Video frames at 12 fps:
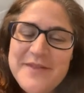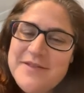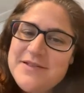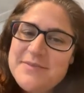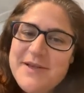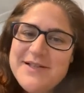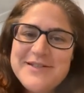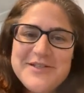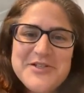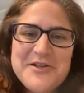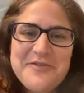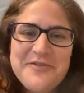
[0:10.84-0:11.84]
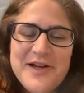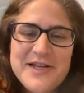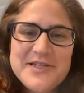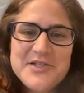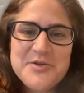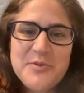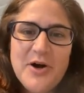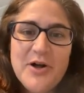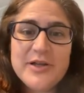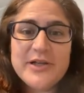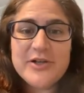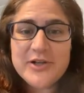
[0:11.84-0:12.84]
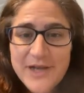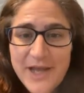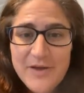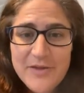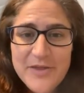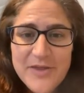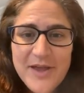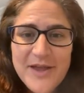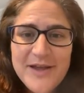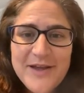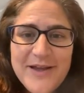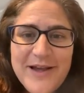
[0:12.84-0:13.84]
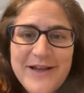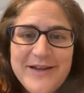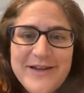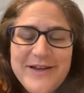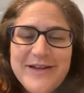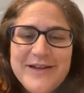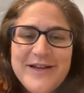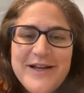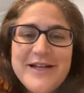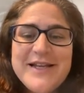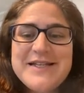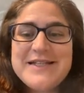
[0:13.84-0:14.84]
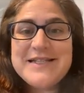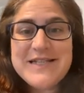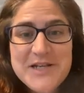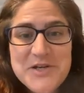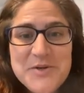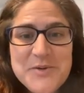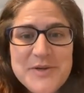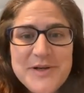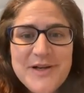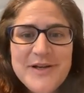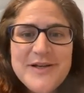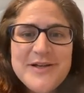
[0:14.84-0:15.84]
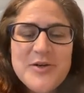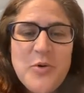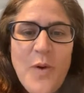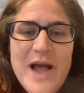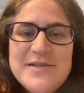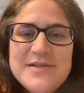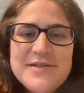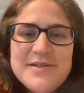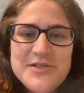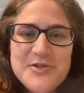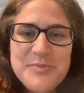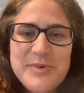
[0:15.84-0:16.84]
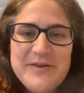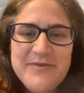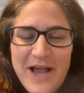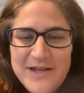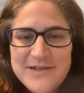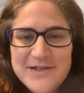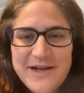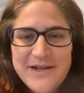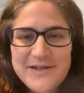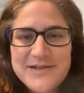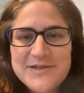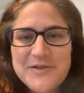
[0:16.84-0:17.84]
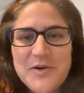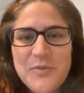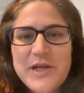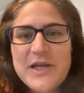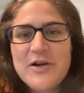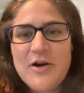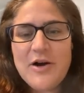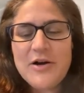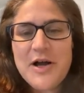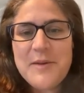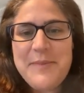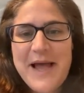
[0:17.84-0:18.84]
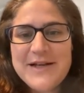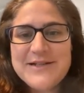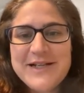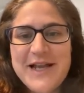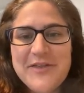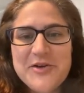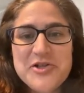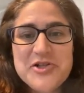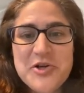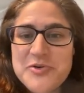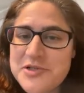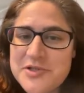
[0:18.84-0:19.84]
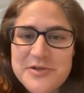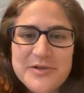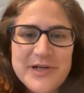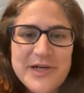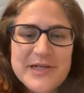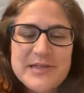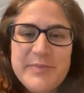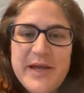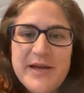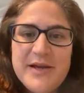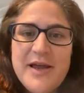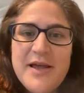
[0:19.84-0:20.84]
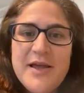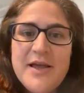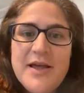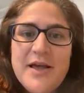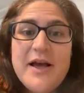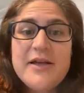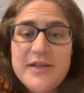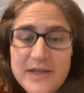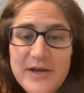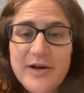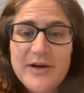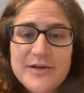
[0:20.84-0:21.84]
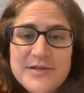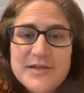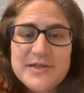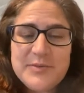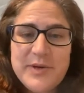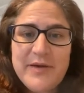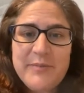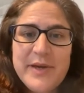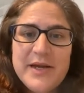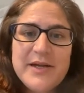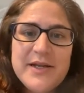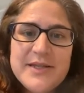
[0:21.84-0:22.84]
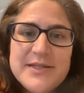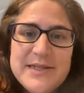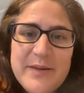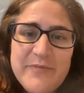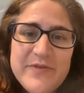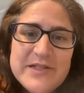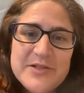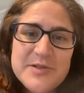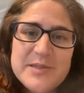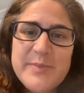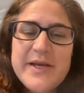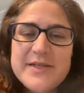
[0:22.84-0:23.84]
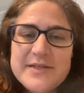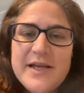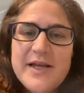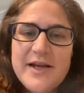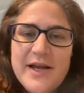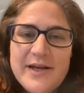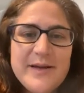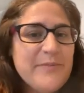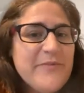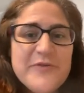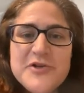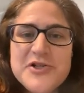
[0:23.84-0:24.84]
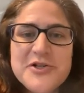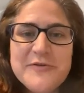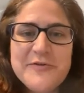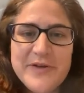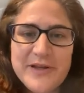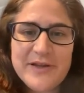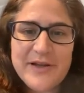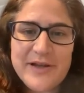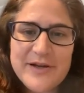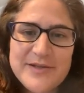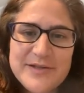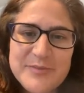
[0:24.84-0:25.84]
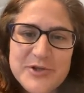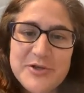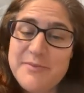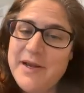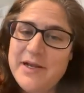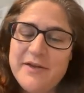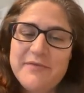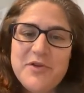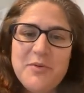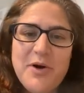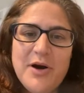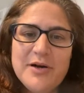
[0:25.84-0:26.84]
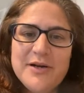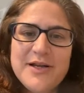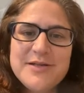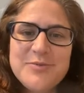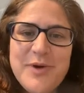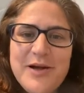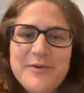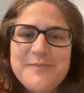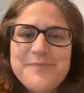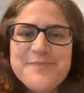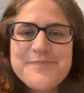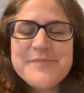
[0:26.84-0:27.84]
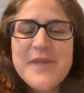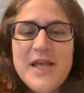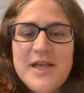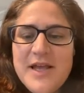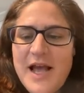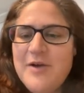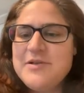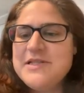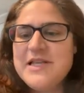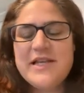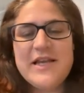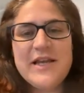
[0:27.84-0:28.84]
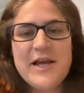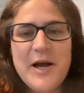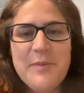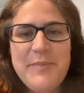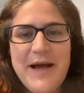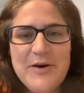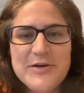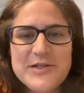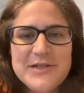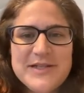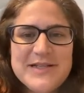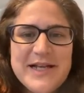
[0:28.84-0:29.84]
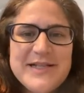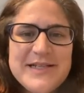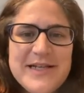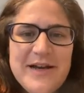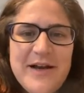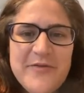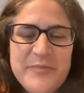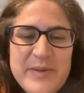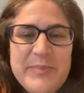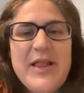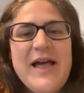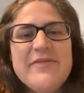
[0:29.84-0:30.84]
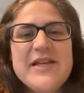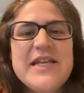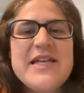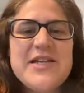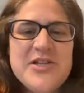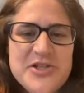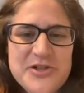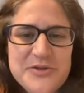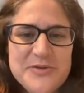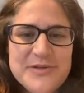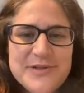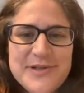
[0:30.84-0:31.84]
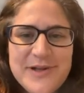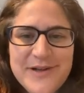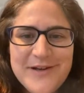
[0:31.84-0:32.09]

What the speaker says: that this message finds you all in good health and in a continued quest to be vaccinated so that we can all come back together so soon. It has been a year since we have been in the same physical space, and I am for sure feeling it, as I'm sure many of you are as well. I was thinking about this idea of people having issues,